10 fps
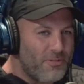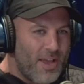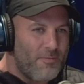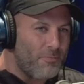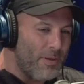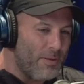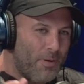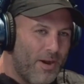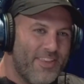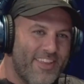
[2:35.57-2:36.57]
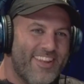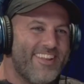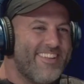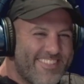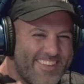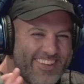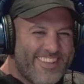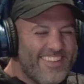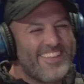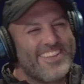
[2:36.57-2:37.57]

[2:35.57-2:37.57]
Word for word: so I have this big bunion and it's like,